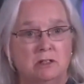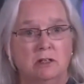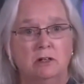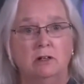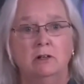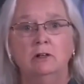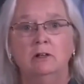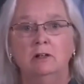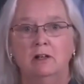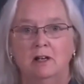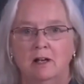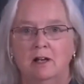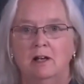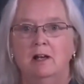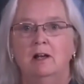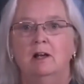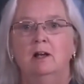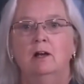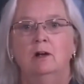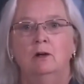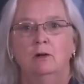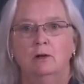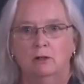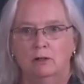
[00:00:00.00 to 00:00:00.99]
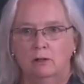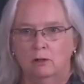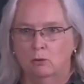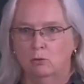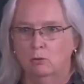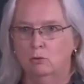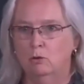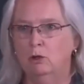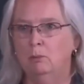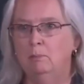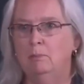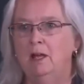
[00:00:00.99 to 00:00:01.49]
Center,
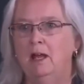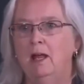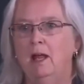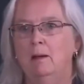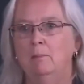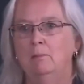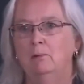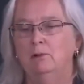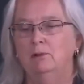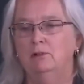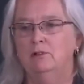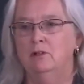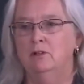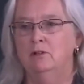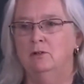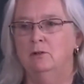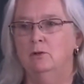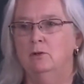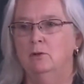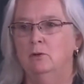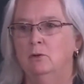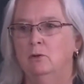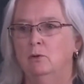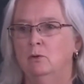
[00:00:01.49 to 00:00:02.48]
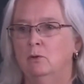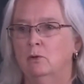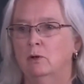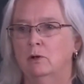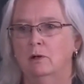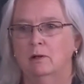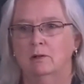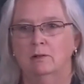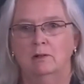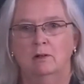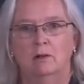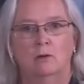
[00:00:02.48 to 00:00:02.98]
we'll be able to
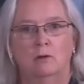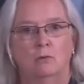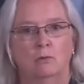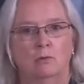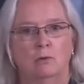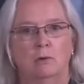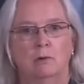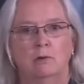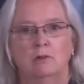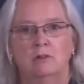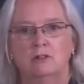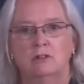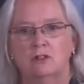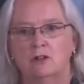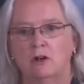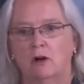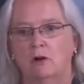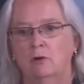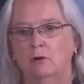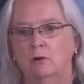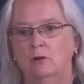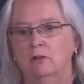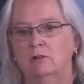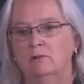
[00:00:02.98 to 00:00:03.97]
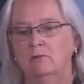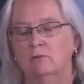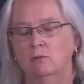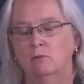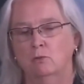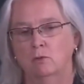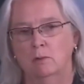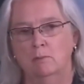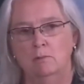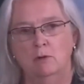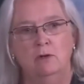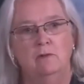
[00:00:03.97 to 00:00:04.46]
re start
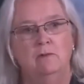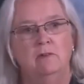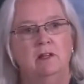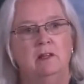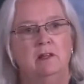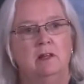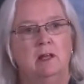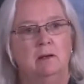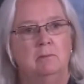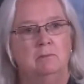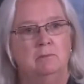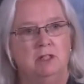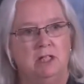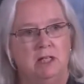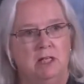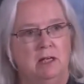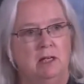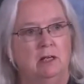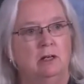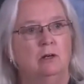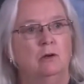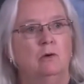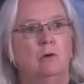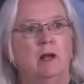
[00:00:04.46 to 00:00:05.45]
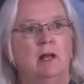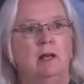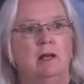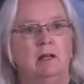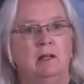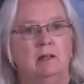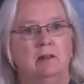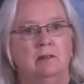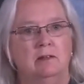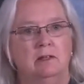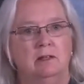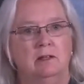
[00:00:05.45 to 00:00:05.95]
removing them,
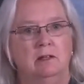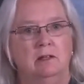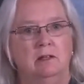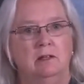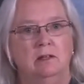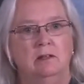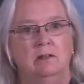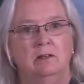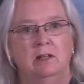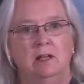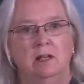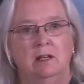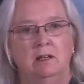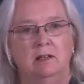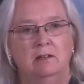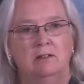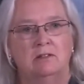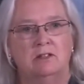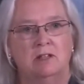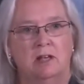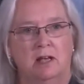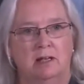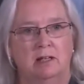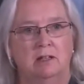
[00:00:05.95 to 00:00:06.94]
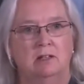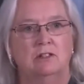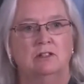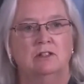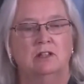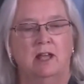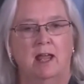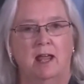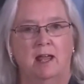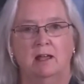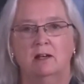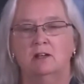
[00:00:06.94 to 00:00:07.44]
deintegrating the, the science
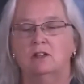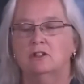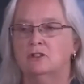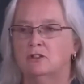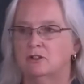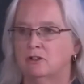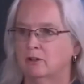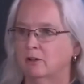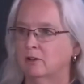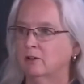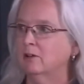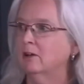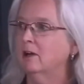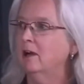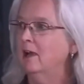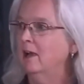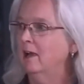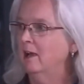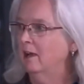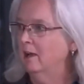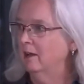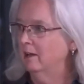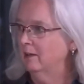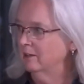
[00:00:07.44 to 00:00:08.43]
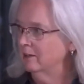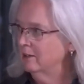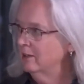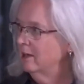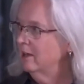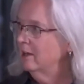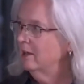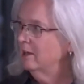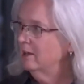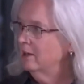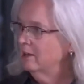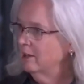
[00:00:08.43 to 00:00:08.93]
canister,
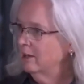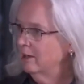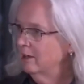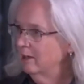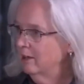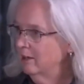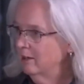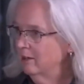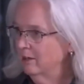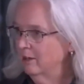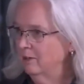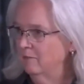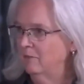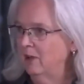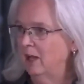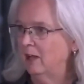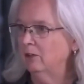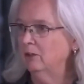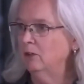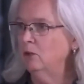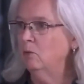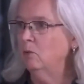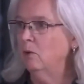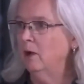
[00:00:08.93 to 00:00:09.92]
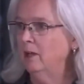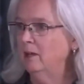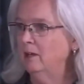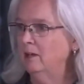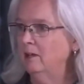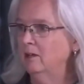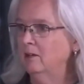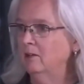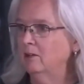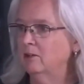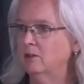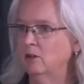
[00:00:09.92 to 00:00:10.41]

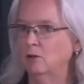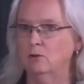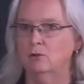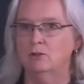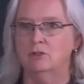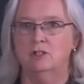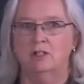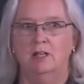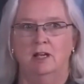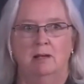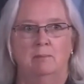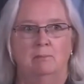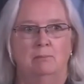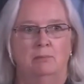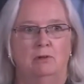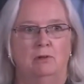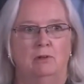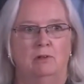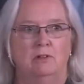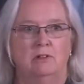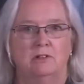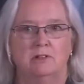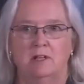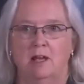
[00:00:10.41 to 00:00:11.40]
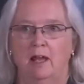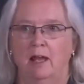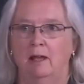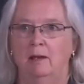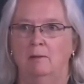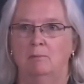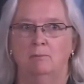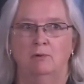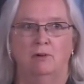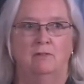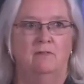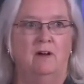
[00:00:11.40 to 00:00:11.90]
evaluating those samples,
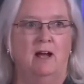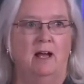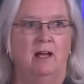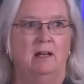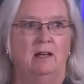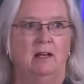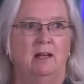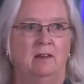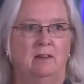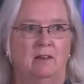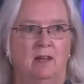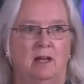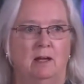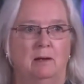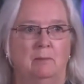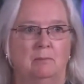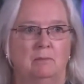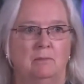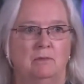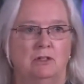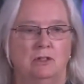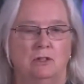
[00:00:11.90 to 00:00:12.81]
and providing them